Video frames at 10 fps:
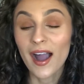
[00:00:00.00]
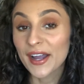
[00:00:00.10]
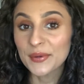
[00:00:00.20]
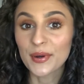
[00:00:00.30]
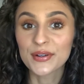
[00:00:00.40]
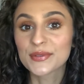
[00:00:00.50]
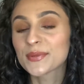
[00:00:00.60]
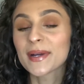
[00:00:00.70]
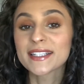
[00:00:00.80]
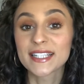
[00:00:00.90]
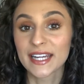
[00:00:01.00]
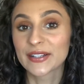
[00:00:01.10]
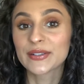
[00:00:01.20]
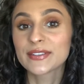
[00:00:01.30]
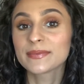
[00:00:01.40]
Hi, welcome to my
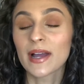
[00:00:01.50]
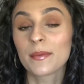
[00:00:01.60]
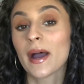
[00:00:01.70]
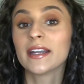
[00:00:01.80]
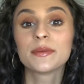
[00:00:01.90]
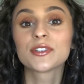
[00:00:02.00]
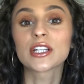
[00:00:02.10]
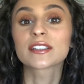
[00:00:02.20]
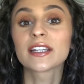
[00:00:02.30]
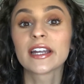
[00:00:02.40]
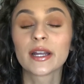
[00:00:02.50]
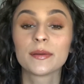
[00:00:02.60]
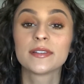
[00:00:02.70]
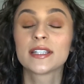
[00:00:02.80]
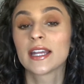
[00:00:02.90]
channel. My name is Jessica
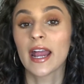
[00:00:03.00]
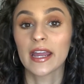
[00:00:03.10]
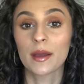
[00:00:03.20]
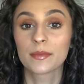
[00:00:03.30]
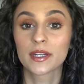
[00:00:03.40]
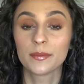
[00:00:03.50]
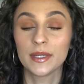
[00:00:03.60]
and today I'm going